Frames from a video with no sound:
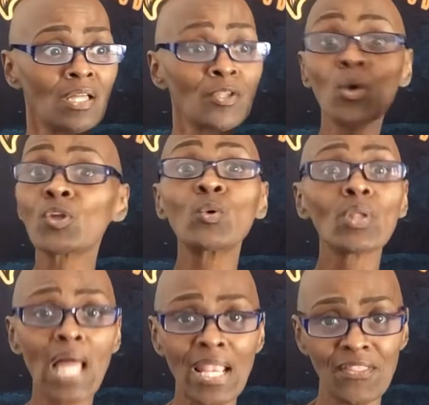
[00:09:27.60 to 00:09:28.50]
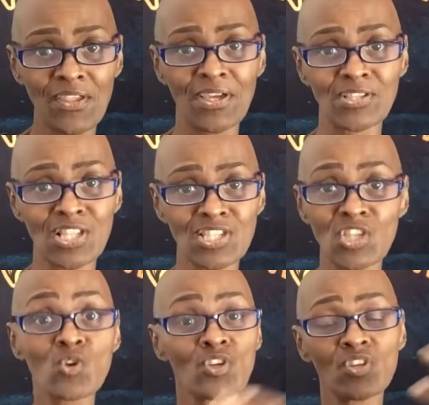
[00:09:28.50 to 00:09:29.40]
do a lot of things. Let's
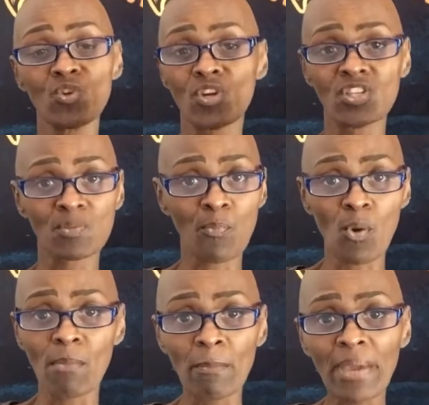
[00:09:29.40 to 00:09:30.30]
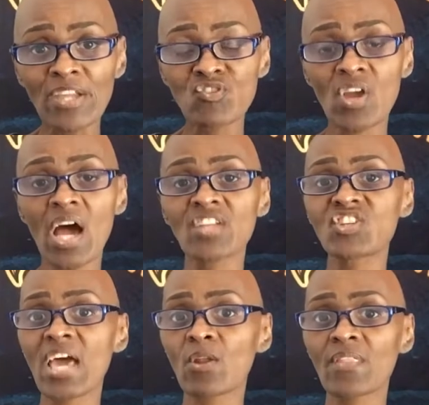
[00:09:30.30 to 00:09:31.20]
say you could support my
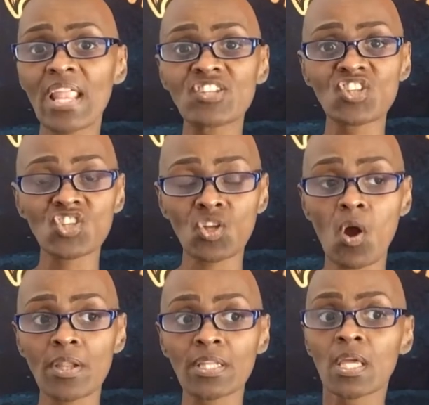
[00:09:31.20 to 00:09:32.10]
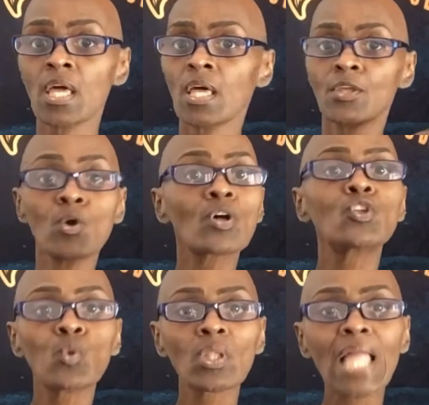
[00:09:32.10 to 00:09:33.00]
Patreon channel that I just started. You
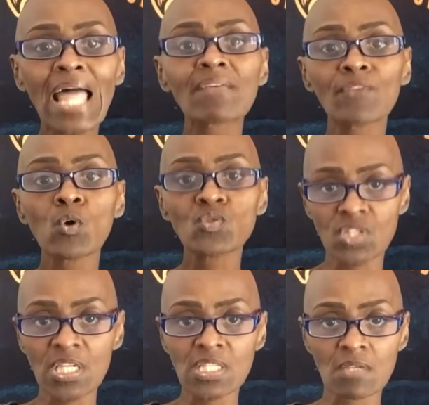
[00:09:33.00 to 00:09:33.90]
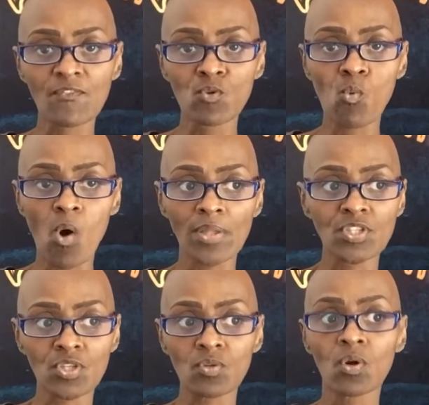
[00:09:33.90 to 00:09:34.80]
could do a lot of those things if you want
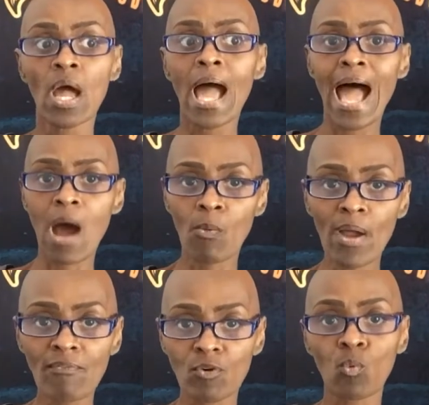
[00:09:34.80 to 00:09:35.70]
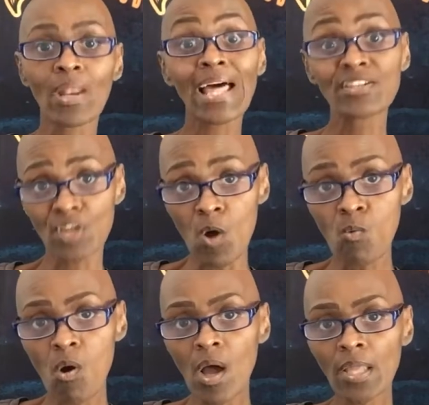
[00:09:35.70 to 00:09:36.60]
to. However, what I
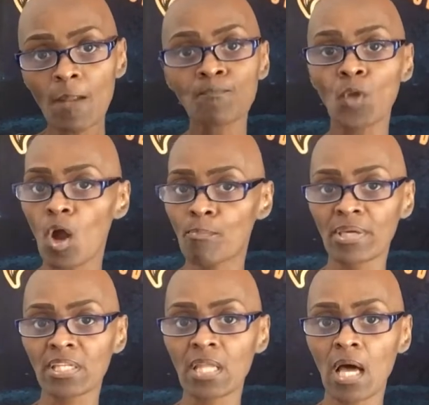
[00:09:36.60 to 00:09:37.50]
don't want are pity